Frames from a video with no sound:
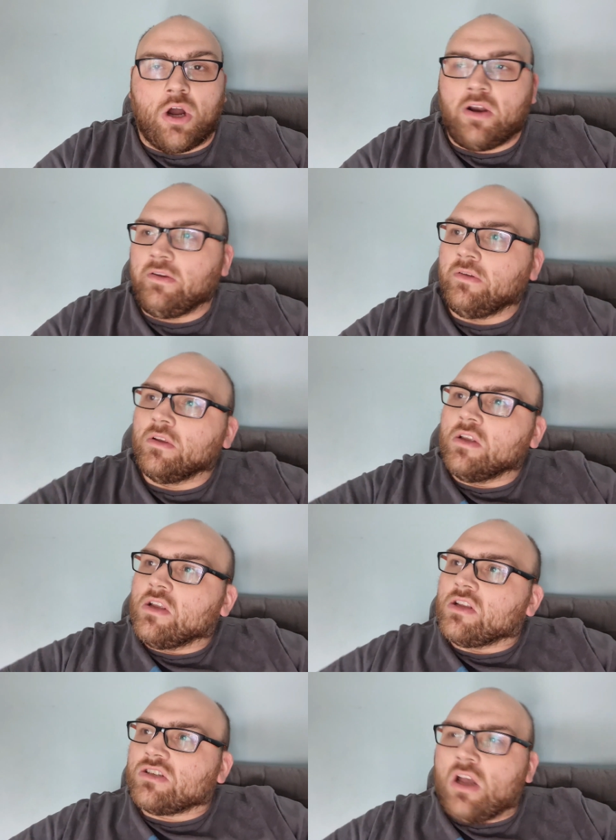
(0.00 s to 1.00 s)
John.
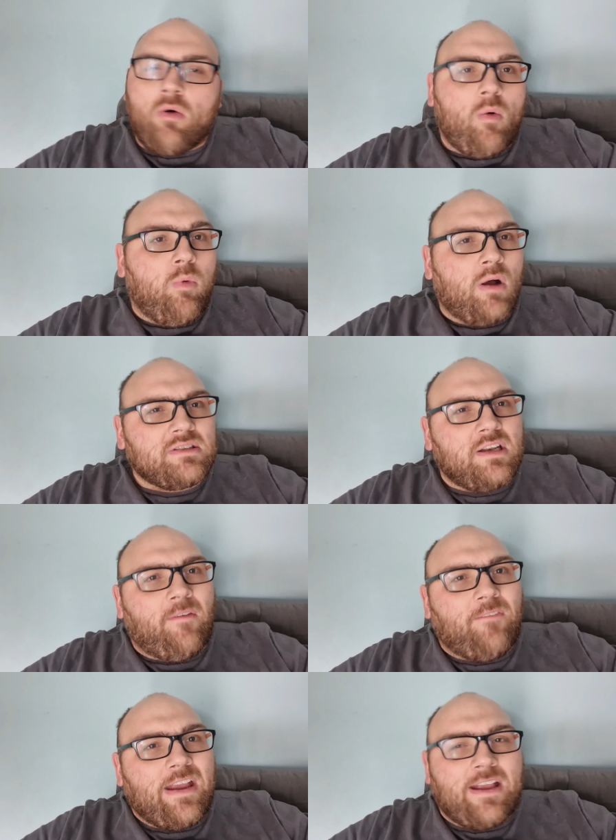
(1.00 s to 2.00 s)
So, what did
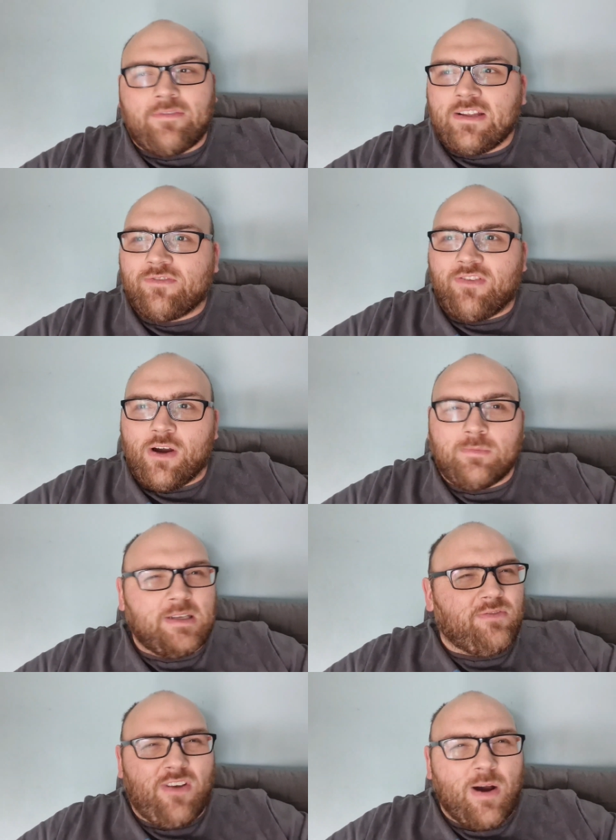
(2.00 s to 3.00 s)
I think of this
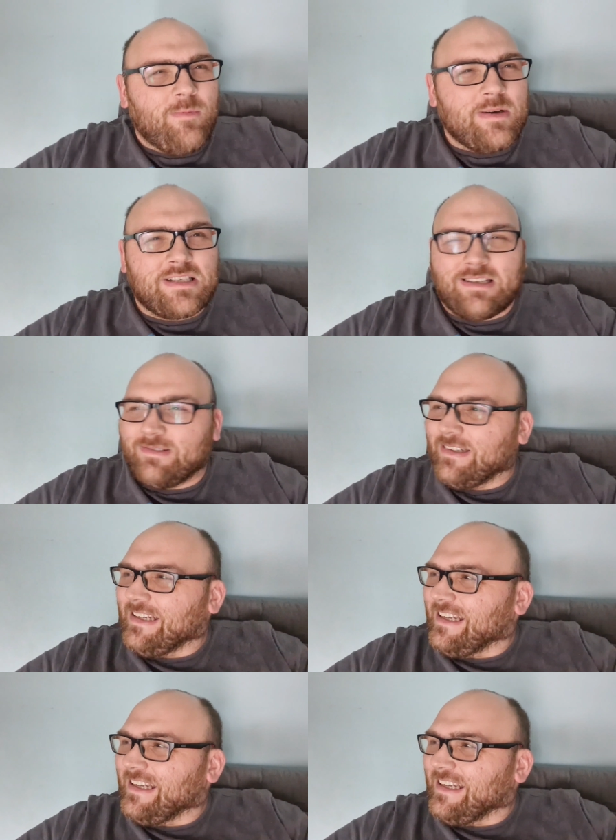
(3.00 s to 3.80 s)
film? This film was...